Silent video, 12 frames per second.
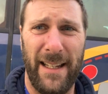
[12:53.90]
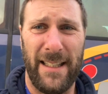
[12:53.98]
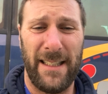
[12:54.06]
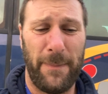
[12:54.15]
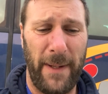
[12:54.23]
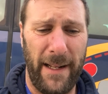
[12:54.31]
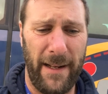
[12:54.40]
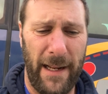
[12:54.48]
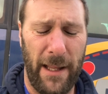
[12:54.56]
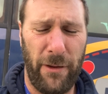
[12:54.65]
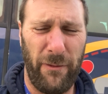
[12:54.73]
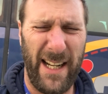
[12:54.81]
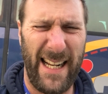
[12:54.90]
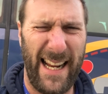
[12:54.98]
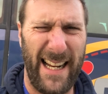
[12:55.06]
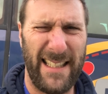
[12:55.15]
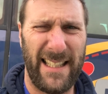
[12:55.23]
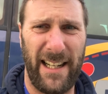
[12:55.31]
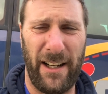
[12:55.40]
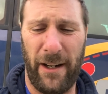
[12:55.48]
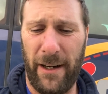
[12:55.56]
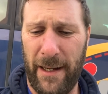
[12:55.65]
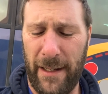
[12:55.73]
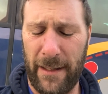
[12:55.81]
spent 3 days
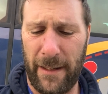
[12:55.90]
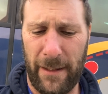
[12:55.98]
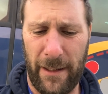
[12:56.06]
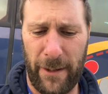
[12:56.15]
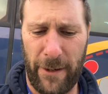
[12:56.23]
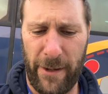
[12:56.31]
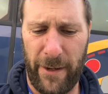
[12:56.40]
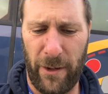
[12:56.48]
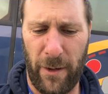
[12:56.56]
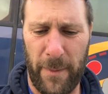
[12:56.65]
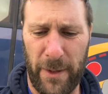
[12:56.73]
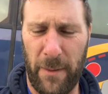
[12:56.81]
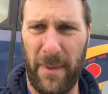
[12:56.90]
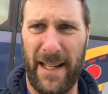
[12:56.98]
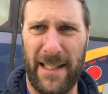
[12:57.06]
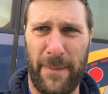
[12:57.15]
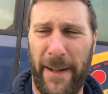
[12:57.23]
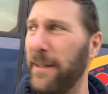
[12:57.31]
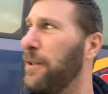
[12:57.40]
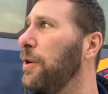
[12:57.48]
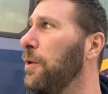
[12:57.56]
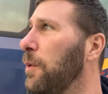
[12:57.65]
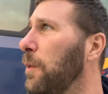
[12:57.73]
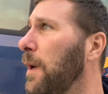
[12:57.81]
here, a little longer than normal. Normally it's about
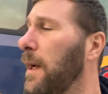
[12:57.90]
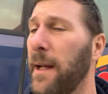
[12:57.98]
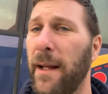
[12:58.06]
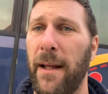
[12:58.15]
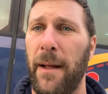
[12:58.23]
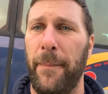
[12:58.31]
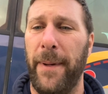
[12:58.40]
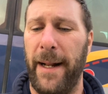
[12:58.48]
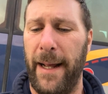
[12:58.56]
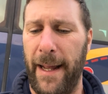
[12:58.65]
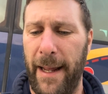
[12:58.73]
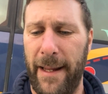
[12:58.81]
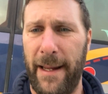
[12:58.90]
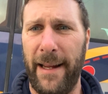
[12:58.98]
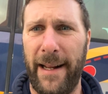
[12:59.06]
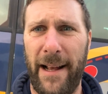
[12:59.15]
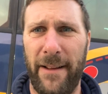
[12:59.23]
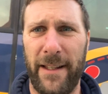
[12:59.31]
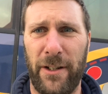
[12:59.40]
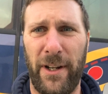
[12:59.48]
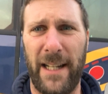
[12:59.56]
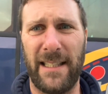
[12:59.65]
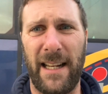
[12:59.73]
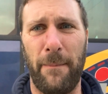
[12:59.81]
2, but hanging out in the
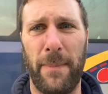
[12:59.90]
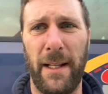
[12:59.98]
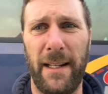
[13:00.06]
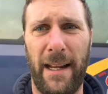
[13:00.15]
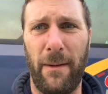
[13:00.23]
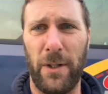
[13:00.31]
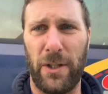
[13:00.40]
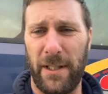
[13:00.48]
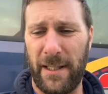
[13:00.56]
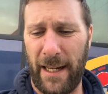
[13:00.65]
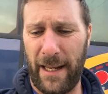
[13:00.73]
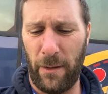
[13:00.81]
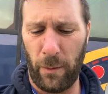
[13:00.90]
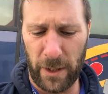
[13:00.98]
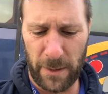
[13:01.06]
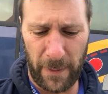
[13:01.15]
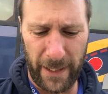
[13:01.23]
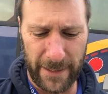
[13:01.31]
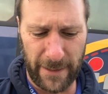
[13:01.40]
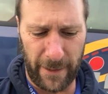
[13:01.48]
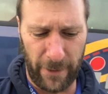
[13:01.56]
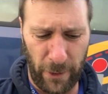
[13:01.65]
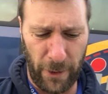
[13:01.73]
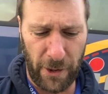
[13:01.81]
transient building, which is the worst place on
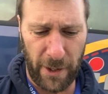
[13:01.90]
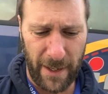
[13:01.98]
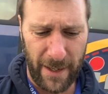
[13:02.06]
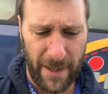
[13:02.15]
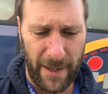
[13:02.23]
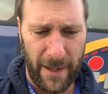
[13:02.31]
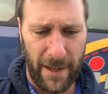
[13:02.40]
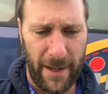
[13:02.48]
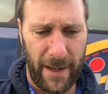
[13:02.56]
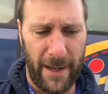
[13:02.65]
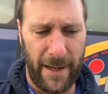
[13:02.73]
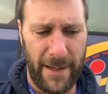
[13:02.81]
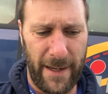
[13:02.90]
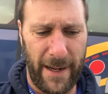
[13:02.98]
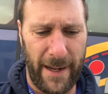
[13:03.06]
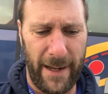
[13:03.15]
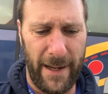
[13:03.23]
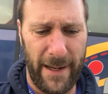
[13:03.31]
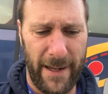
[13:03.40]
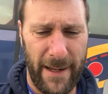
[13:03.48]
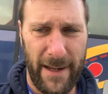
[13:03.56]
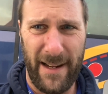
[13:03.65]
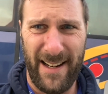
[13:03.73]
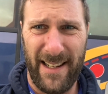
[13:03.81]
earth, and did a
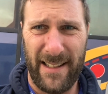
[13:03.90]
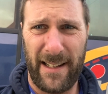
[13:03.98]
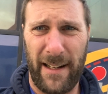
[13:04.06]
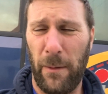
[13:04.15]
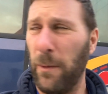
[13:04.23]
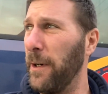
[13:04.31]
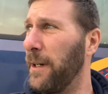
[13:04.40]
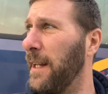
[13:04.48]
little work